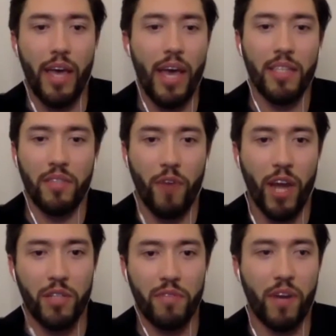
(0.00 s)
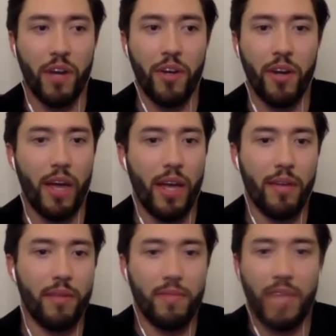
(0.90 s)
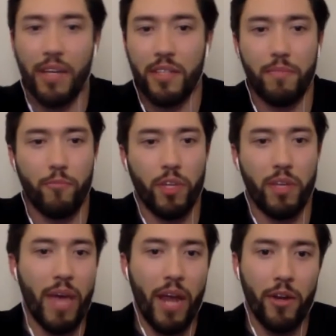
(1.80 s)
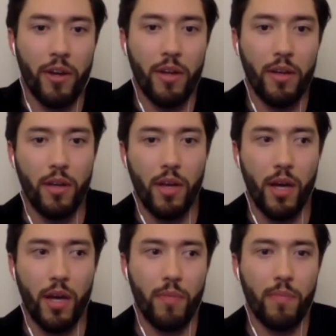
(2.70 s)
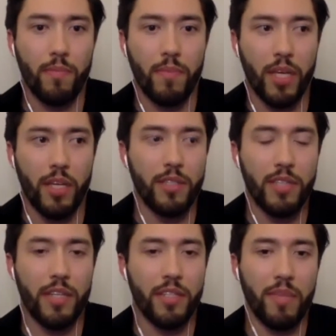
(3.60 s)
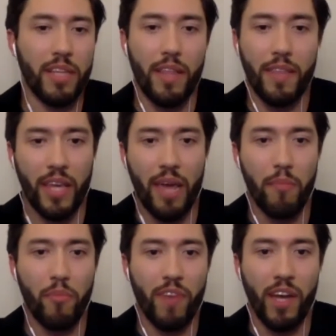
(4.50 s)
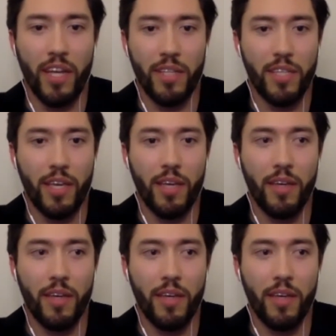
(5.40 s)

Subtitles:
has a Fraction Finder, and that doesn't really matter because that doesn't mean that they can't provide insight